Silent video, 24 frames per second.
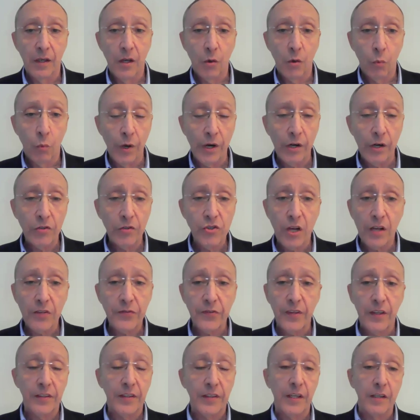We're just
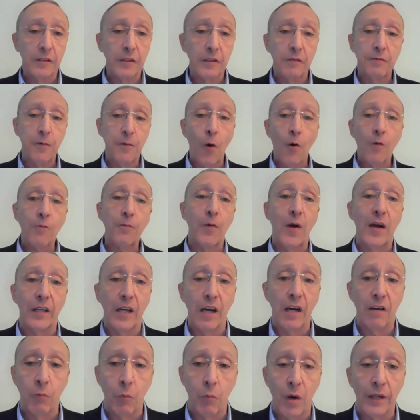the forefront
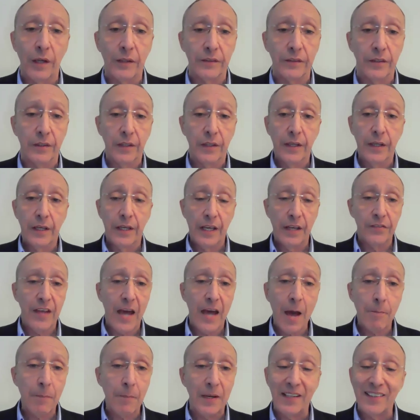of what is
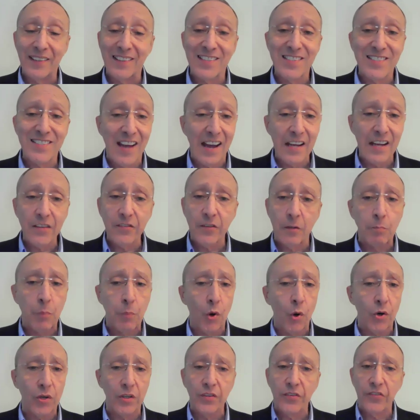happening. The signs and
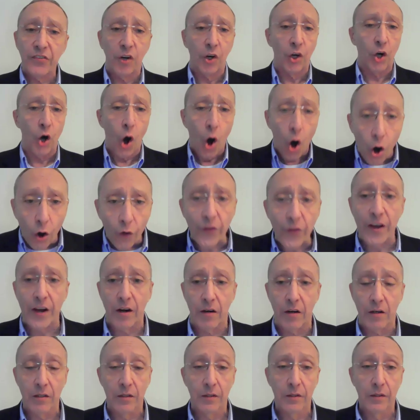portents are all there.